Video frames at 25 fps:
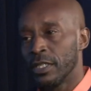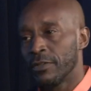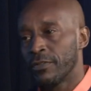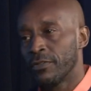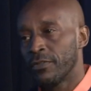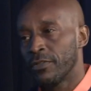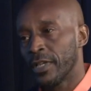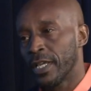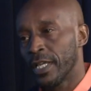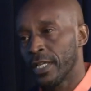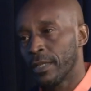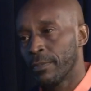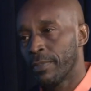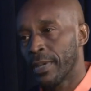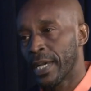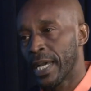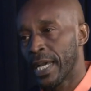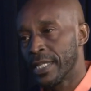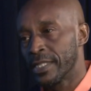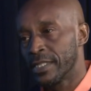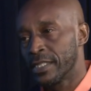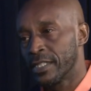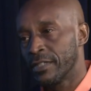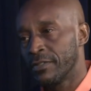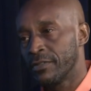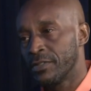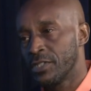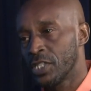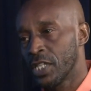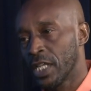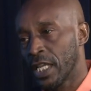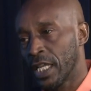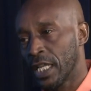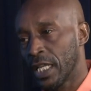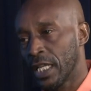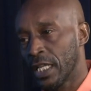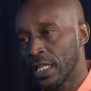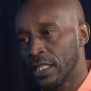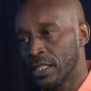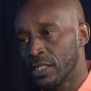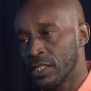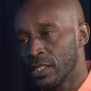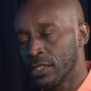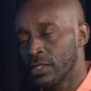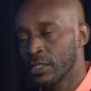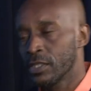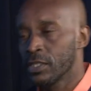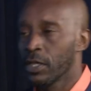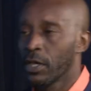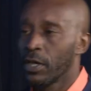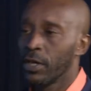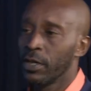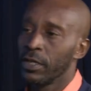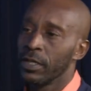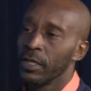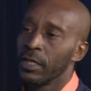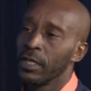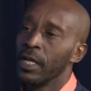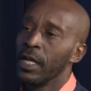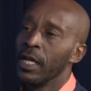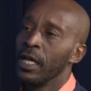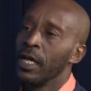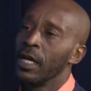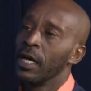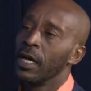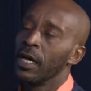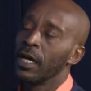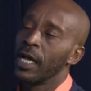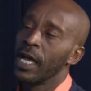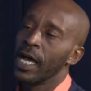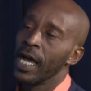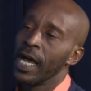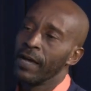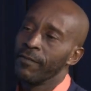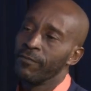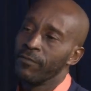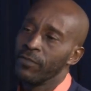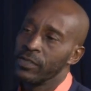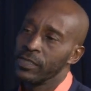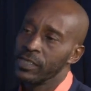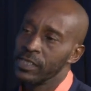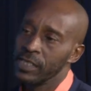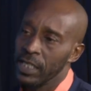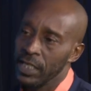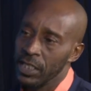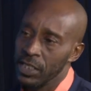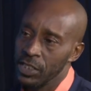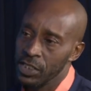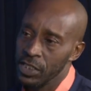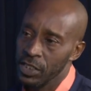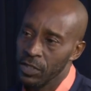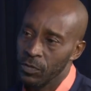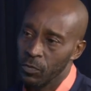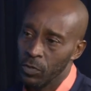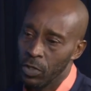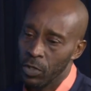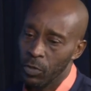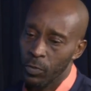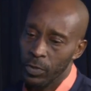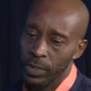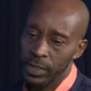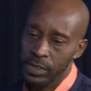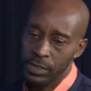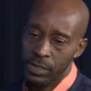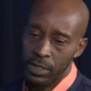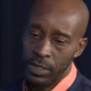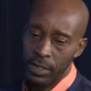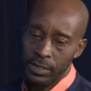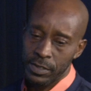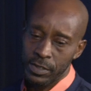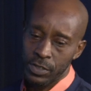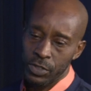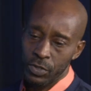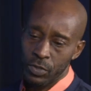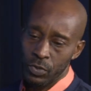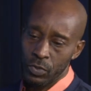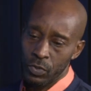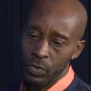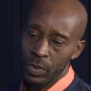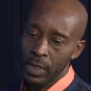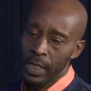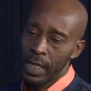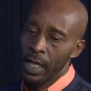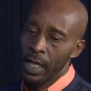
affect positive change and start a conversation where we start to